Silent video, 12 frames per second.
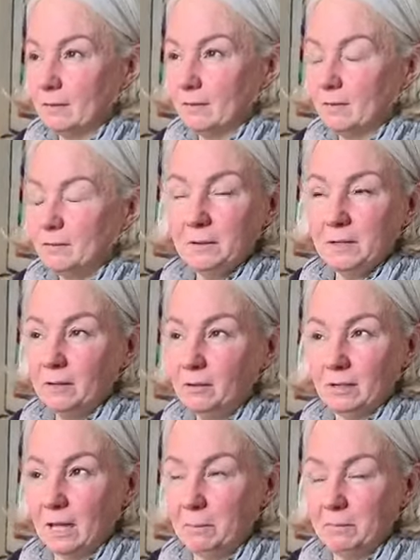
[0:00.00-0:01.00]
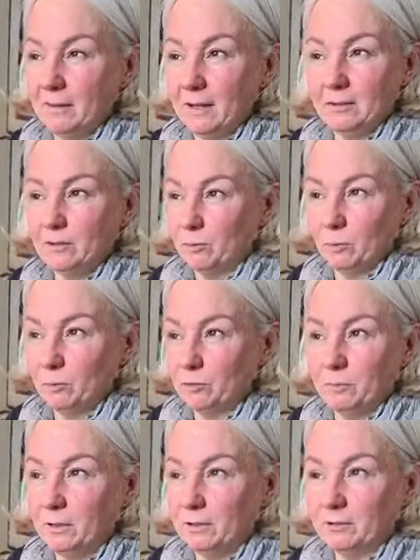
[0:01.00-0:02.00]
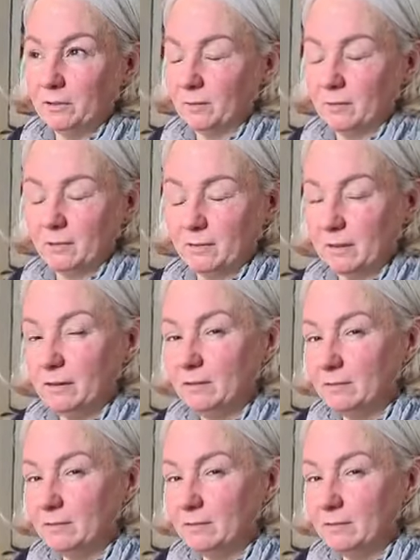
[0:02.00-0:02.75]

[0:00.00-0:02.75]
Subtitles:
don't really look like potatoes or tomatoes because